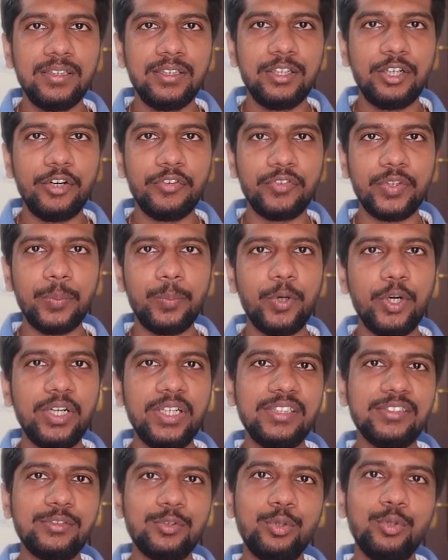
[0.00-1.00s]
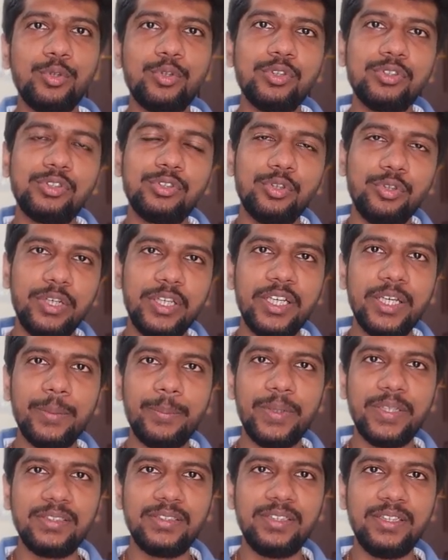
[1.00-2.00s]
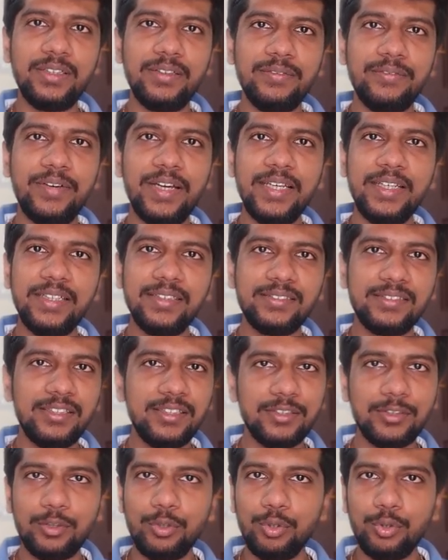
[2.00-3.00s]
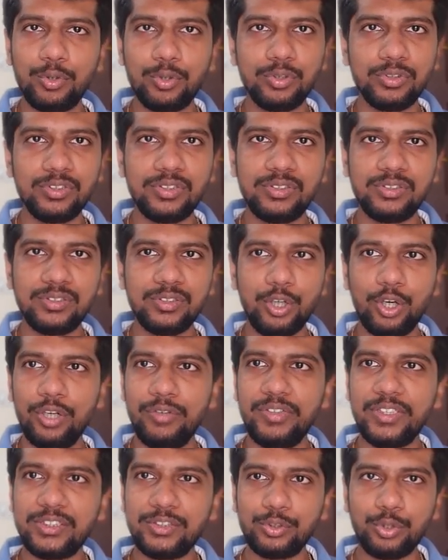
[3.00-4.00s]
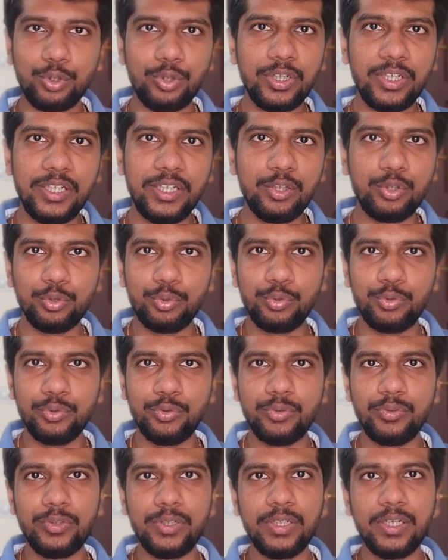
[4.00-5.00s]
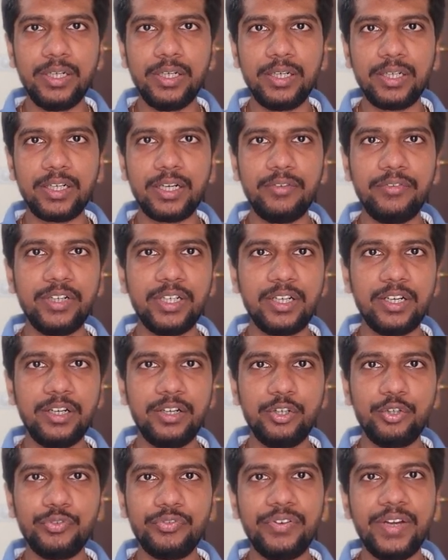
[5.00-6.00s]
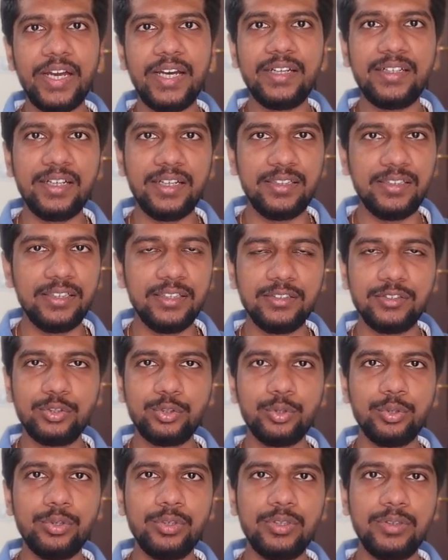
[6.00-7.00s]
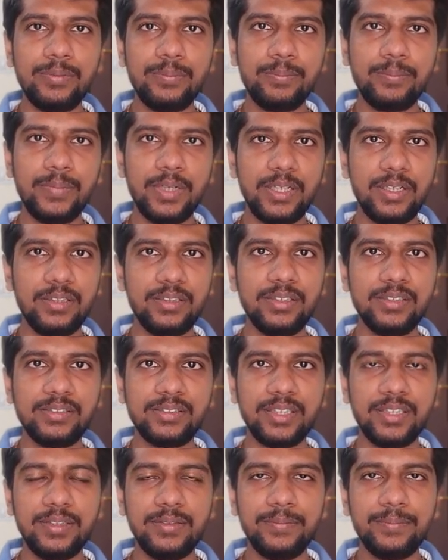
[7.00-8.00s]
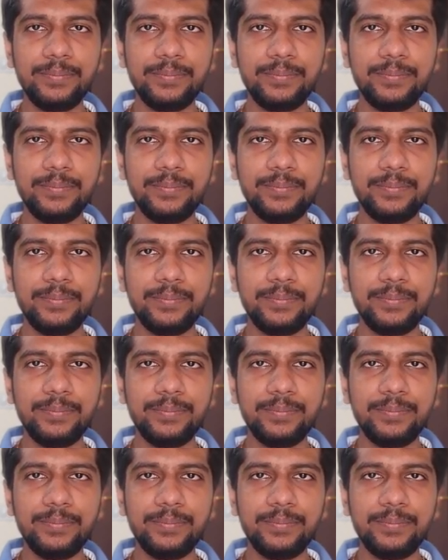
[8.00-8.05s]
of the body's glucose storing capacity? Why isn't glucose always stored into, converted into fat and then stored under the skin?